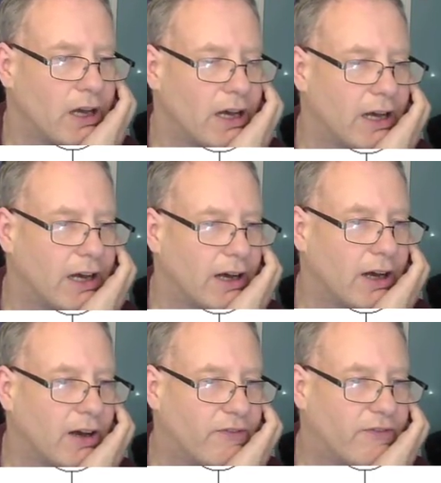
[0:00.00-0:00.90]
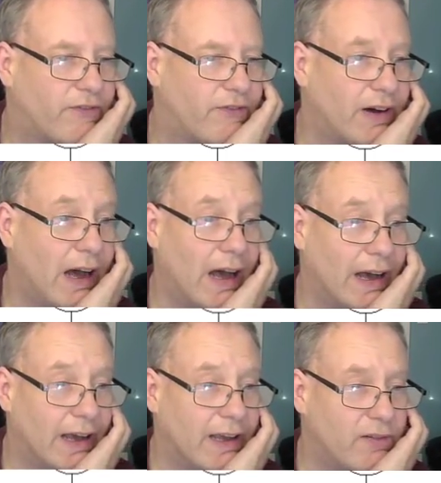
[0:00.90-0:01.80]

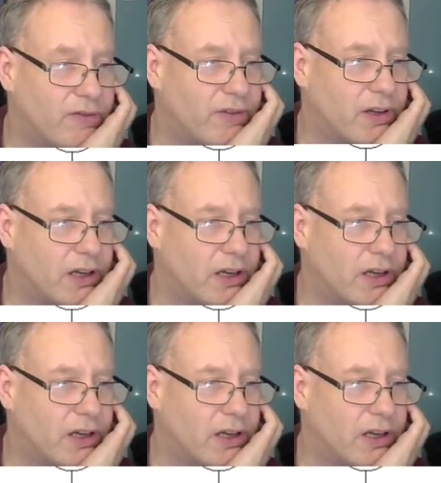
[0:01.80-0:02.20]
5